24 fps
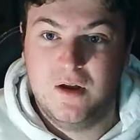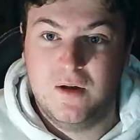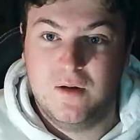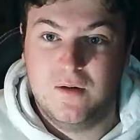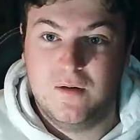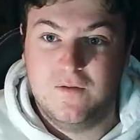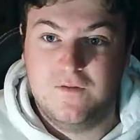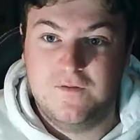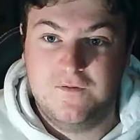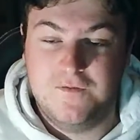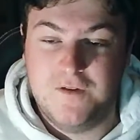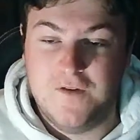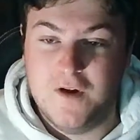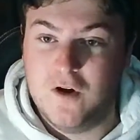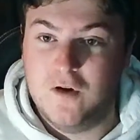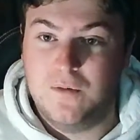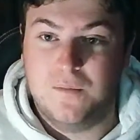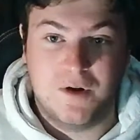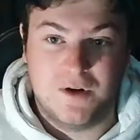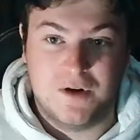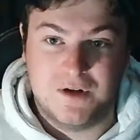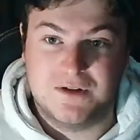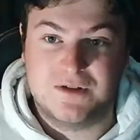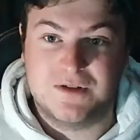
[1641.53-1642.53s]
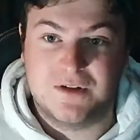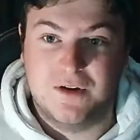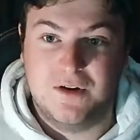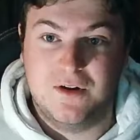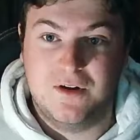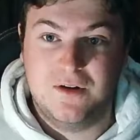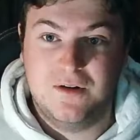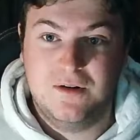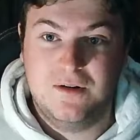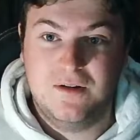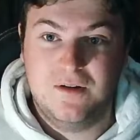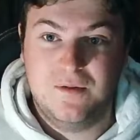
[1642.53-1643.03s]
film on its
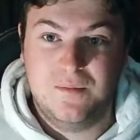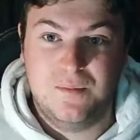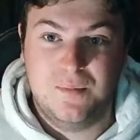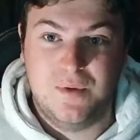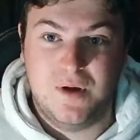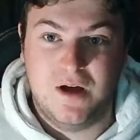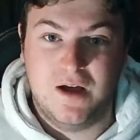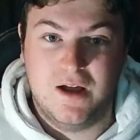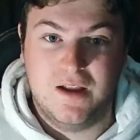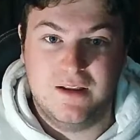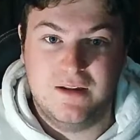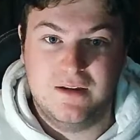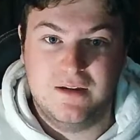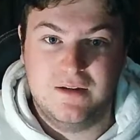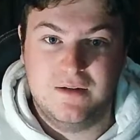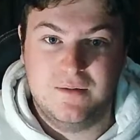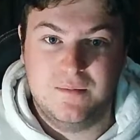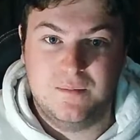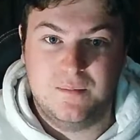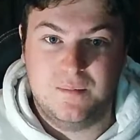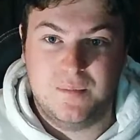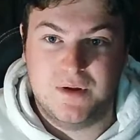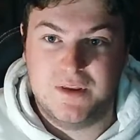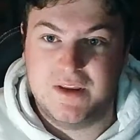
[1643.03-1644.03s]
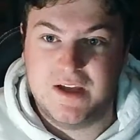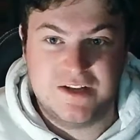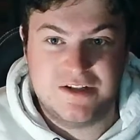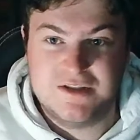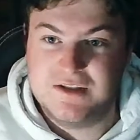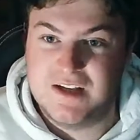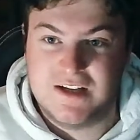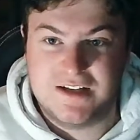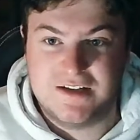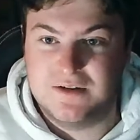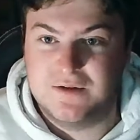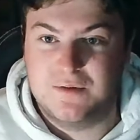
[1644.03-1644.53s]
own, but they
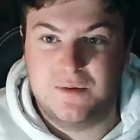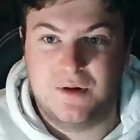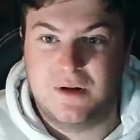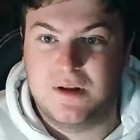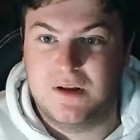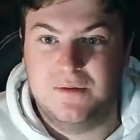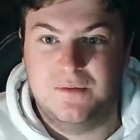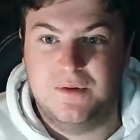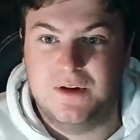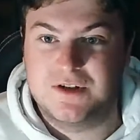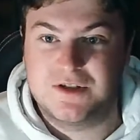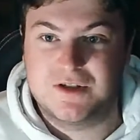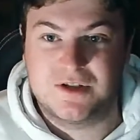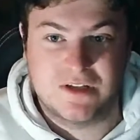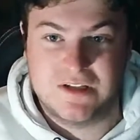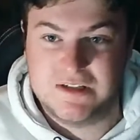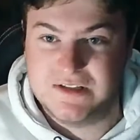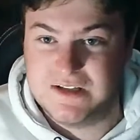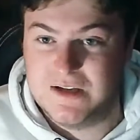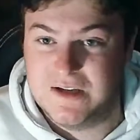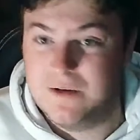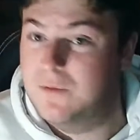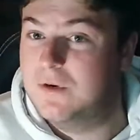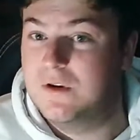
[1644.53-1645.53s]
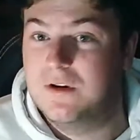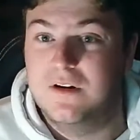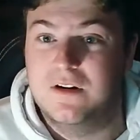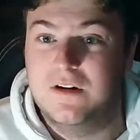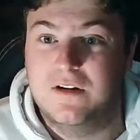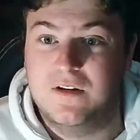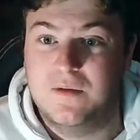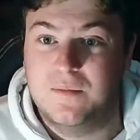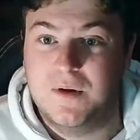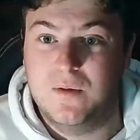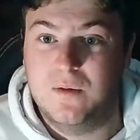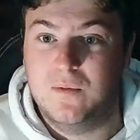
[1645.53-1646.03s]
just had to quickly rush it because they wanted it
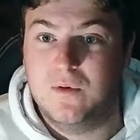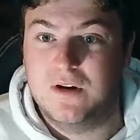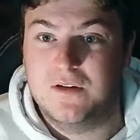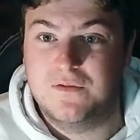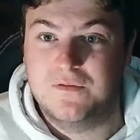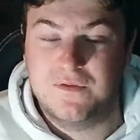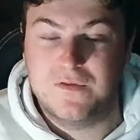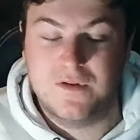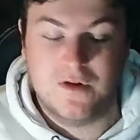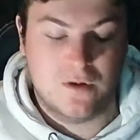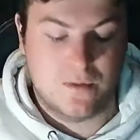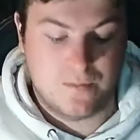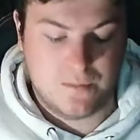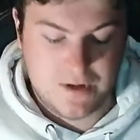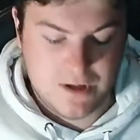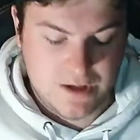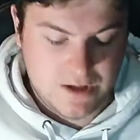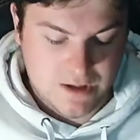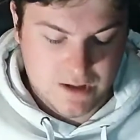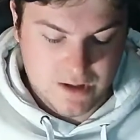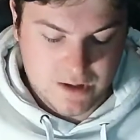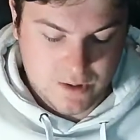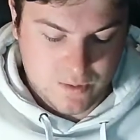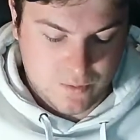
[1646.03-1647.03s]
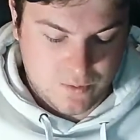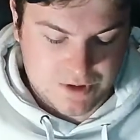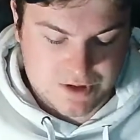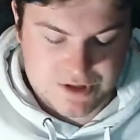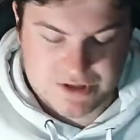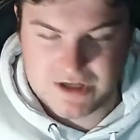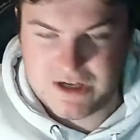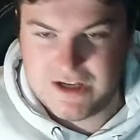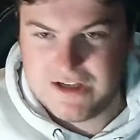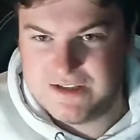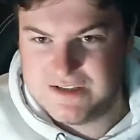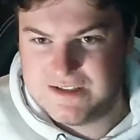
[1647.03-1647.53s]
to be one film,
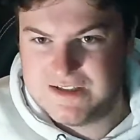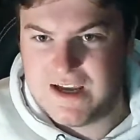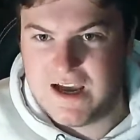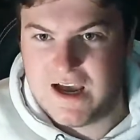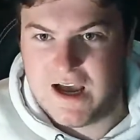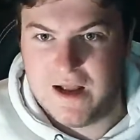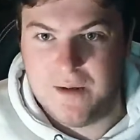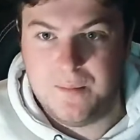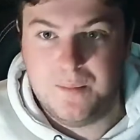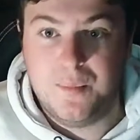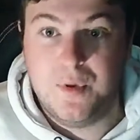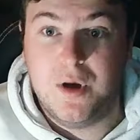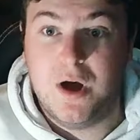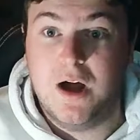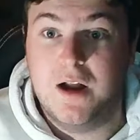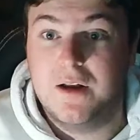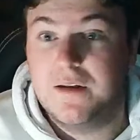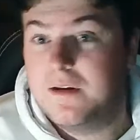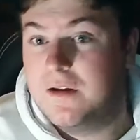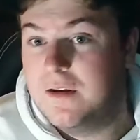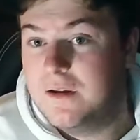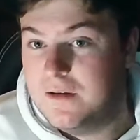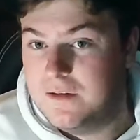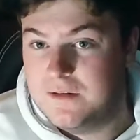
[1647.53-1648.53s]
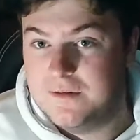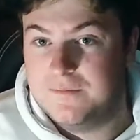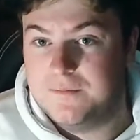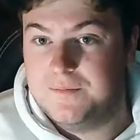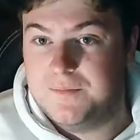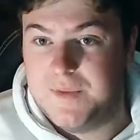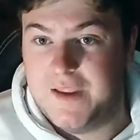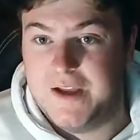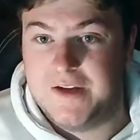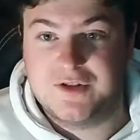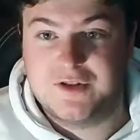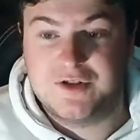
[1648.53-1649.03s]
which is sad, but
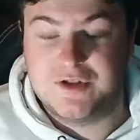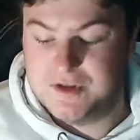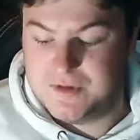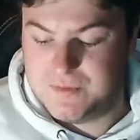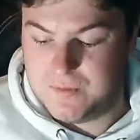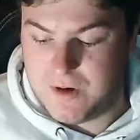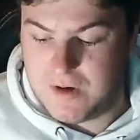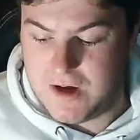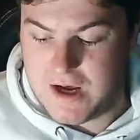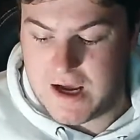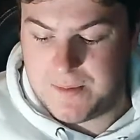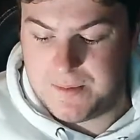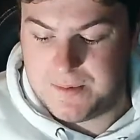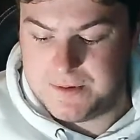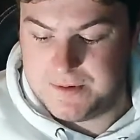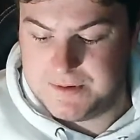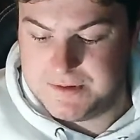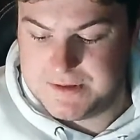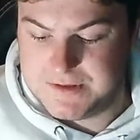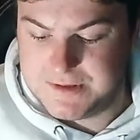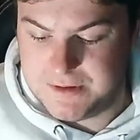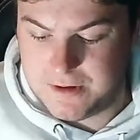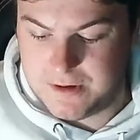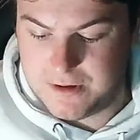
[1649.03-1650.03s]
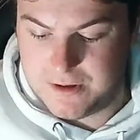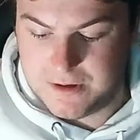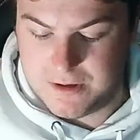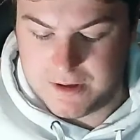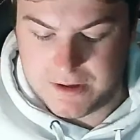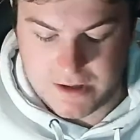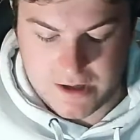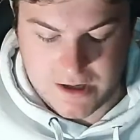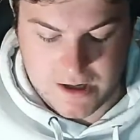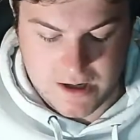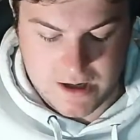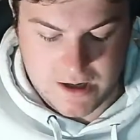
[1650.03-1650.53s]
that's just what happened.
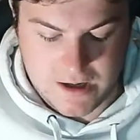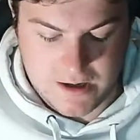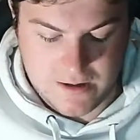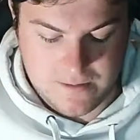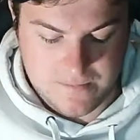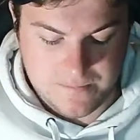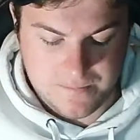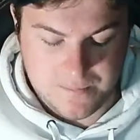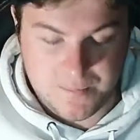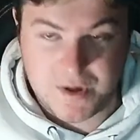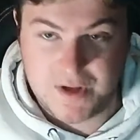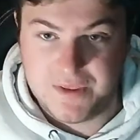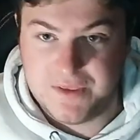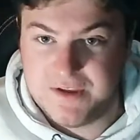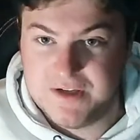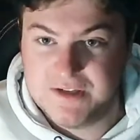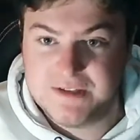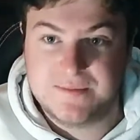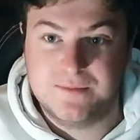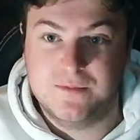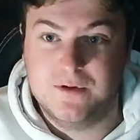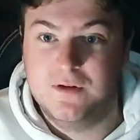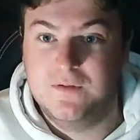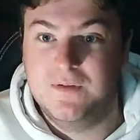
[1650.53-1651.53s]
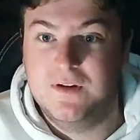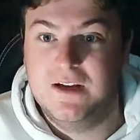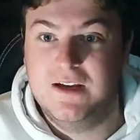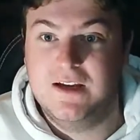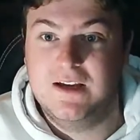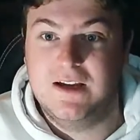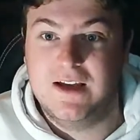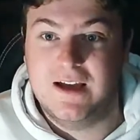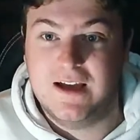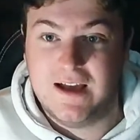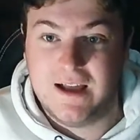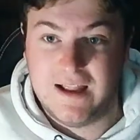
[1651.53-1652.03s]
So, but this
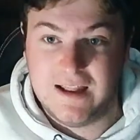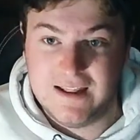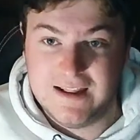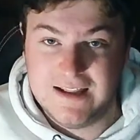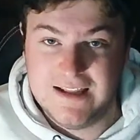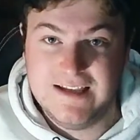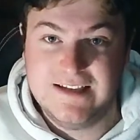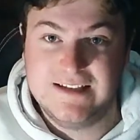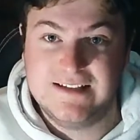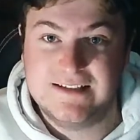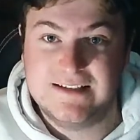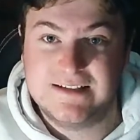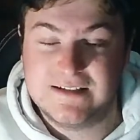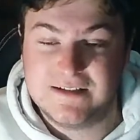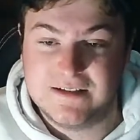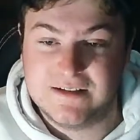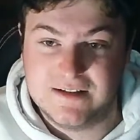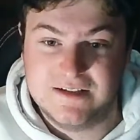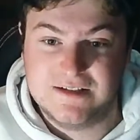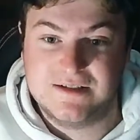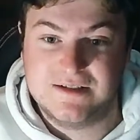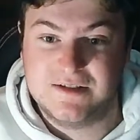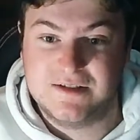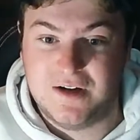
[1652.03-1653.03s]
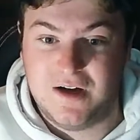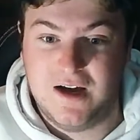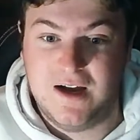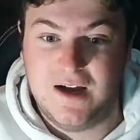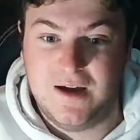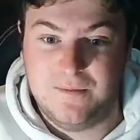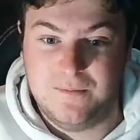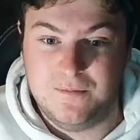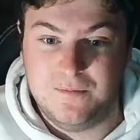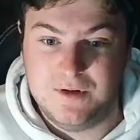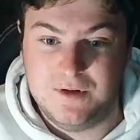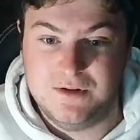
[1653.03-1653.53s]
movie, at least this
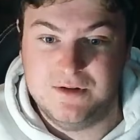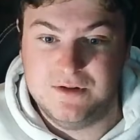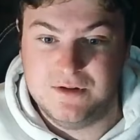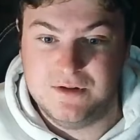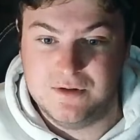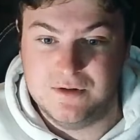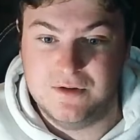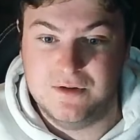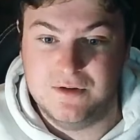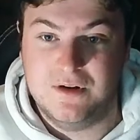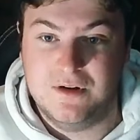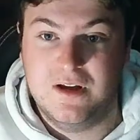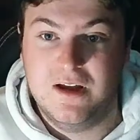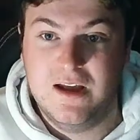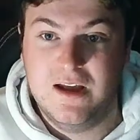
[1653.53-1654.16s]
time with Dune,